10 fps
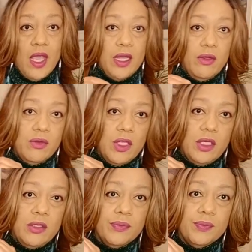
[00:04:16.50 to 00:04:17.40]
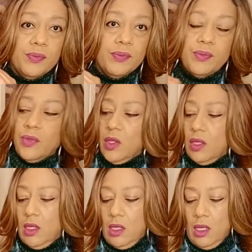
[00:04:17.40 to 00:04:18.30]
I don't know.
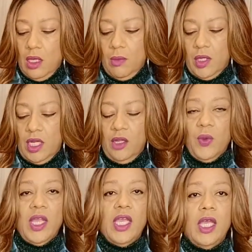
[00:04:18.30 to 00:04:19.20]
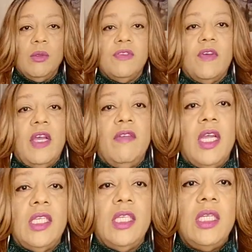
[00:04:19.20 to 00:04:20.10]
But anyway, yeah, it was
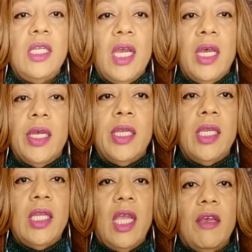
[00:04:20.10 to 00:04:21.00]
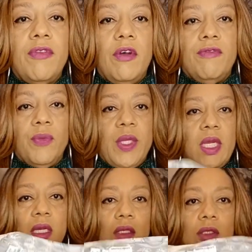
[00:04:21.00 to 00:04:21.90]
$5.99, half off
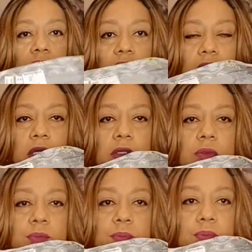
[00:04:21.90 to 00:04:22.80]
$3. So